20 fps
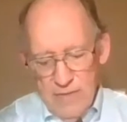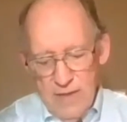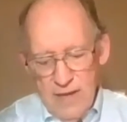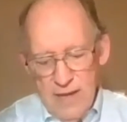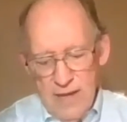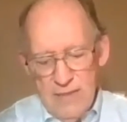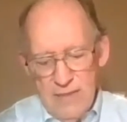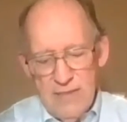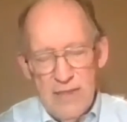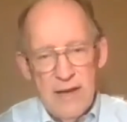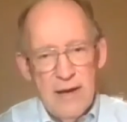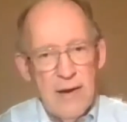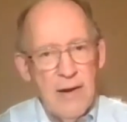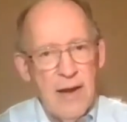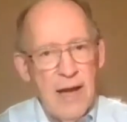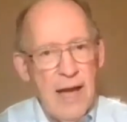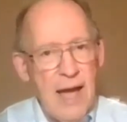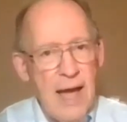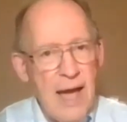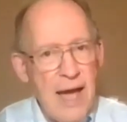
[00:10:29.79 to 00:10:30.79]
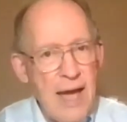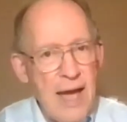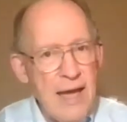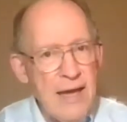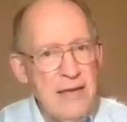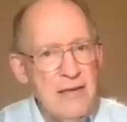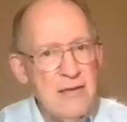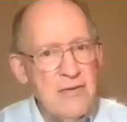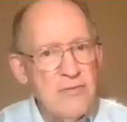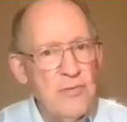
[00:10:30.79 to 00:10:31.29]
Then their
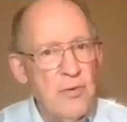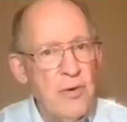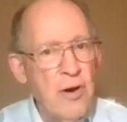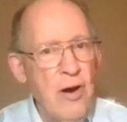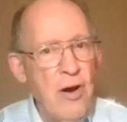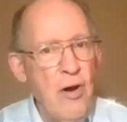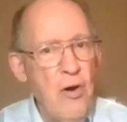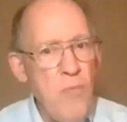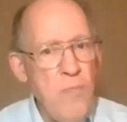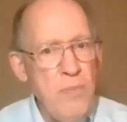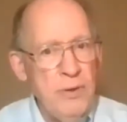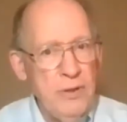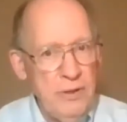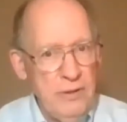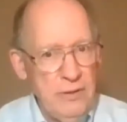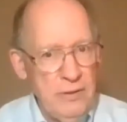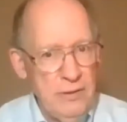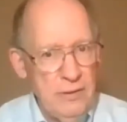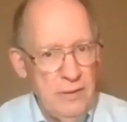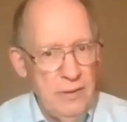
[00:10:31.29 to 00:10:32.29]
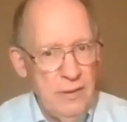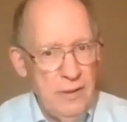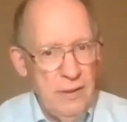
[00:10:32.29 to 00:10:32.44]
eyes were opened